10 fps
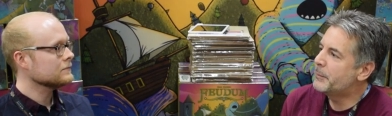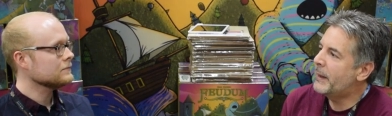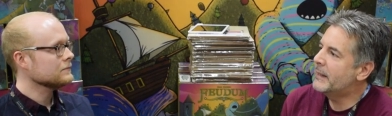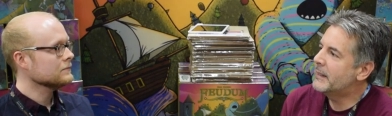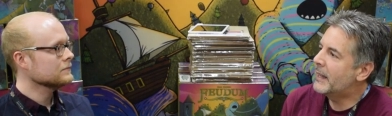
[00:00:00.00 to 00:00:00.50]

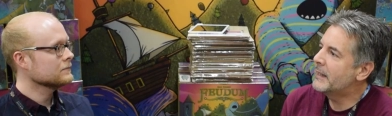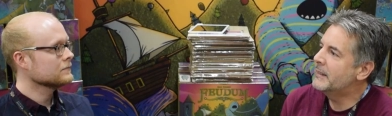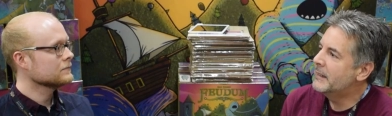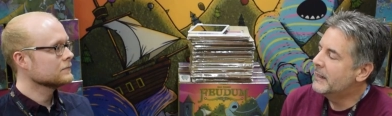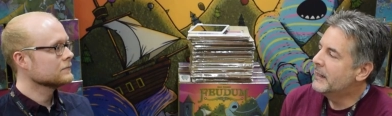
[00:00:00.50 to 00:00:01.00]
Speaker 1: depend
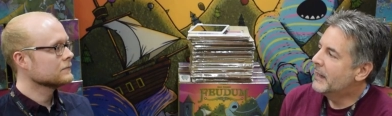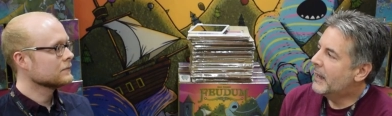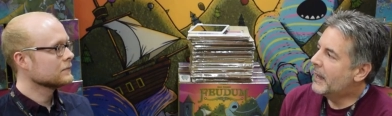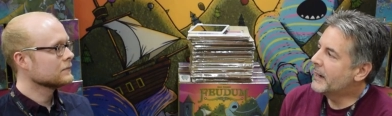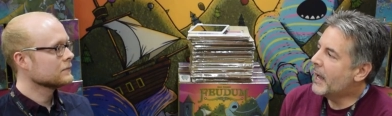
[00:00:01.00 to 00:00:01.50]
on
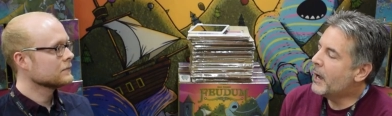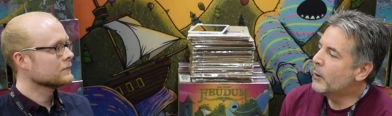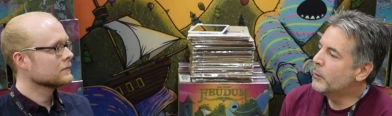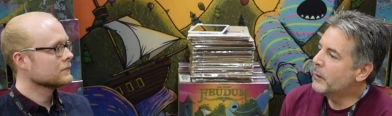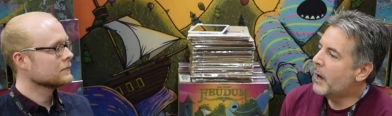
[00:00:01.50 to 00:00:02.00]
on
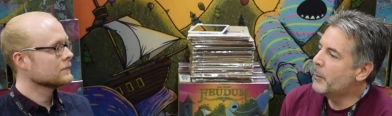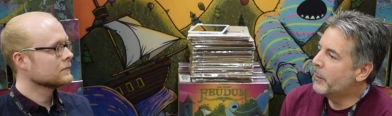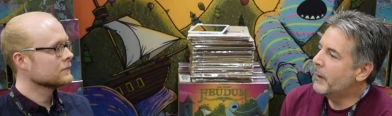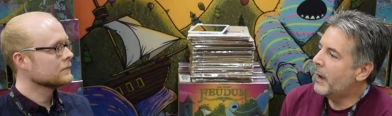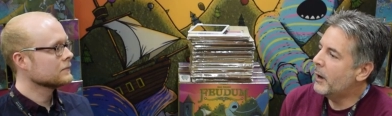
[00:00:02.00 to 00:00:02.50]
how how,
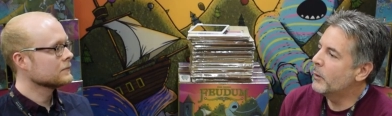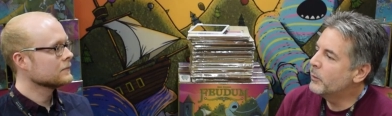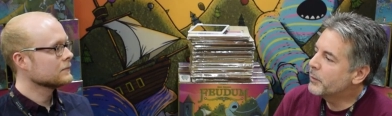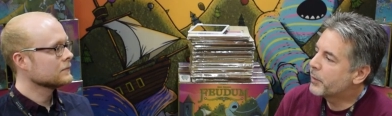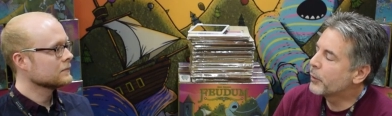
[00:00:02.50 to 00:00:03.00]

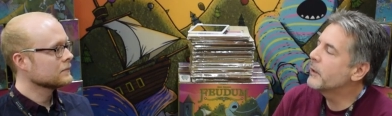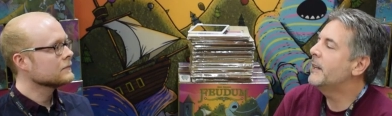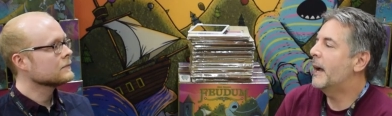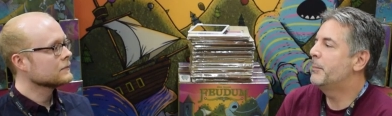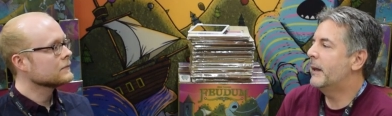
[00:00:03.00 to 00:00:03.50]
how
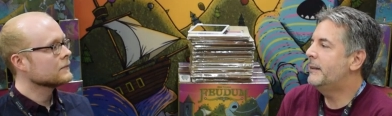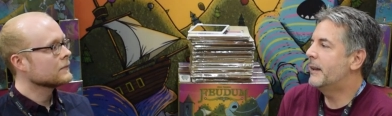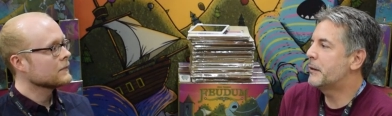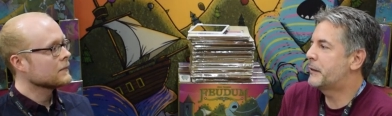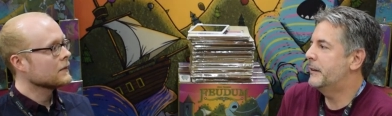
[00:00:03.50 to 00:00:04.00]
thoroughly I
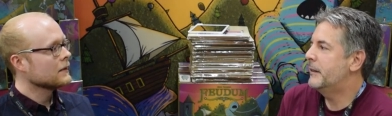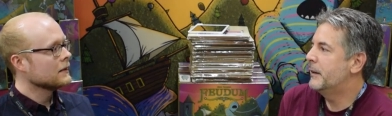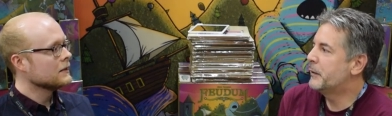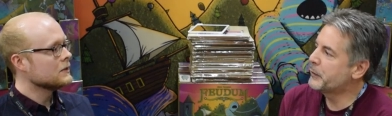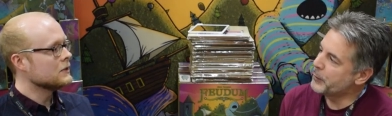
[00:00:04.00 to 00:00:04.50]
playtest
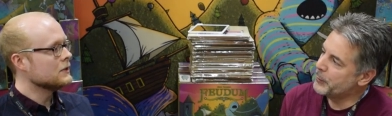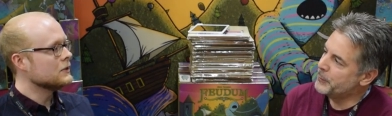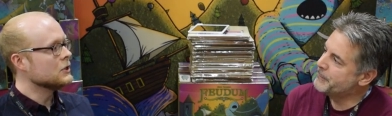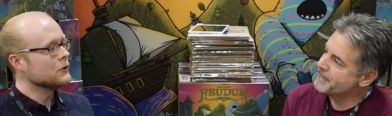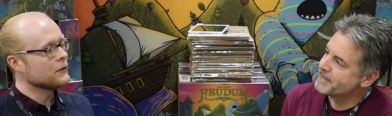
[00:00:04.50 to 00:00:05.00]
it.
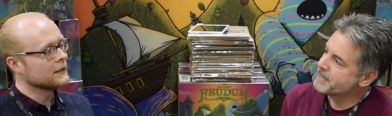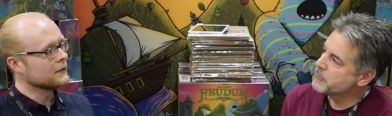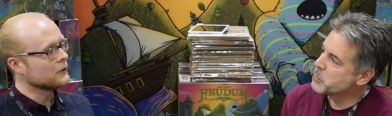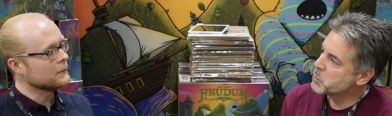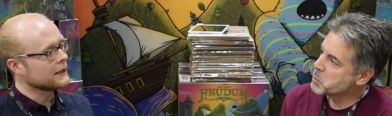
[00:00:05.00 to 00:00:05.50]
So, do you think
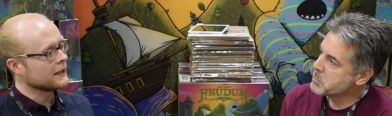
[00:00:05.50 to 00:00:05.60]
this will be